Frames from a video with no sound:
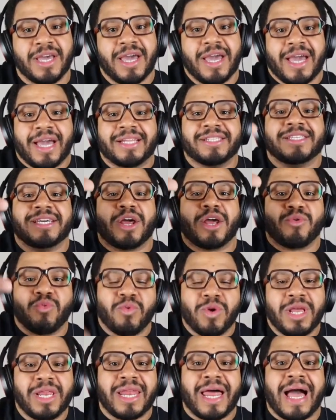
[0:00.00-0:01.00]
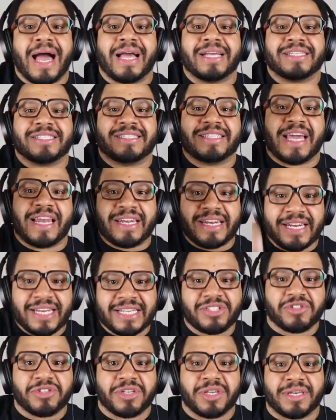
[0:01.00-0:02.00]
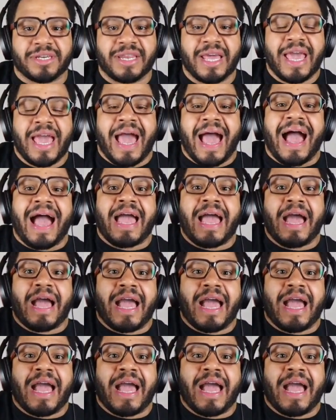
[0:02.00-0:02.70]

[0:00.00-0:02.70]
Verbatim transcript: until I realized that, listen, I,